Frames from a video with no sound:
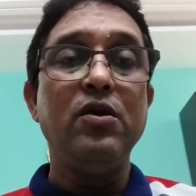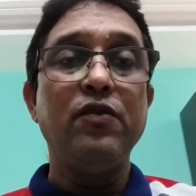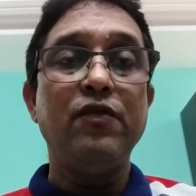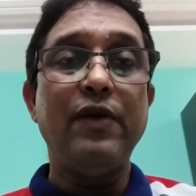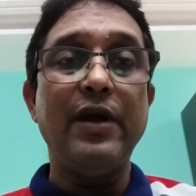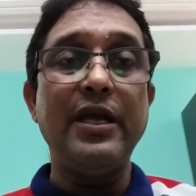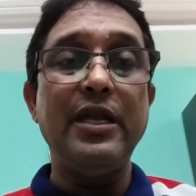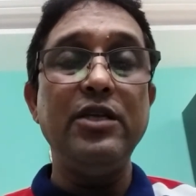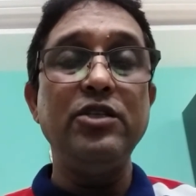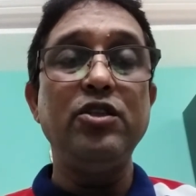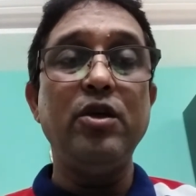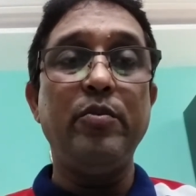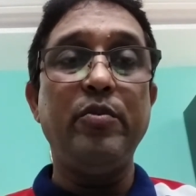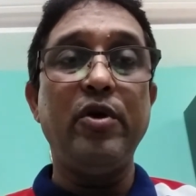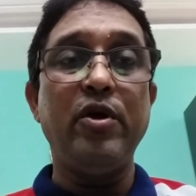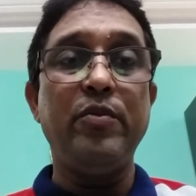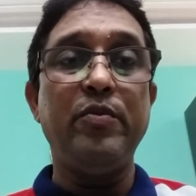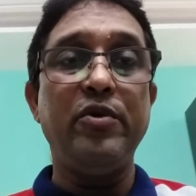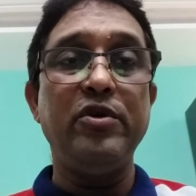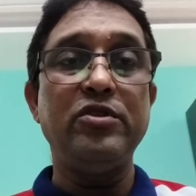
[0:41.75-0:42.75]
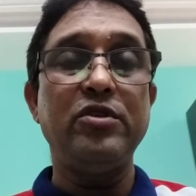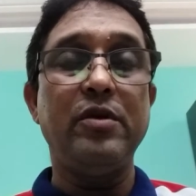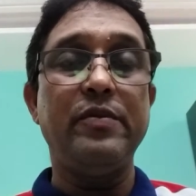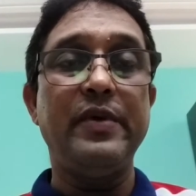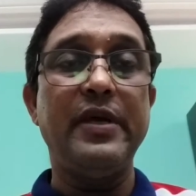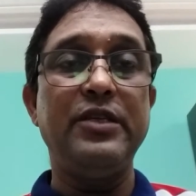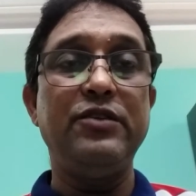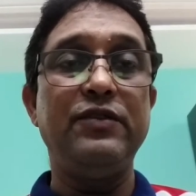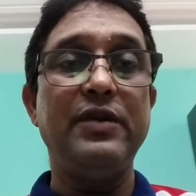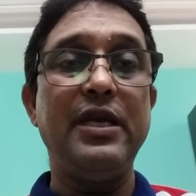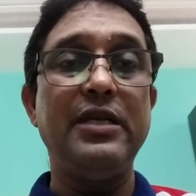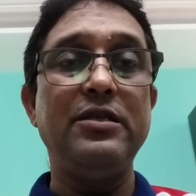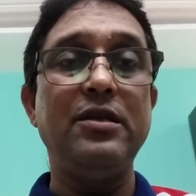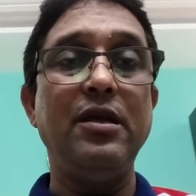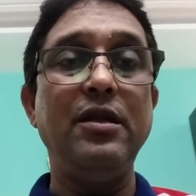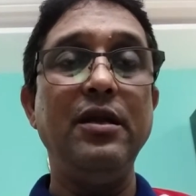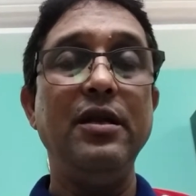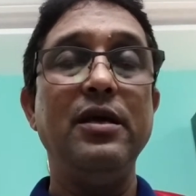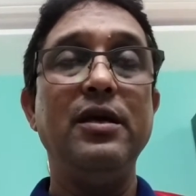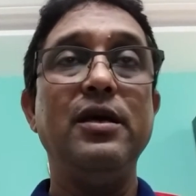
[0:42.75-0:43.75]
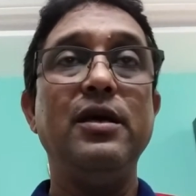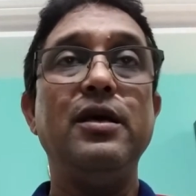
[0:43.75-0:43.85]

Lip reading: what is the purpose of education.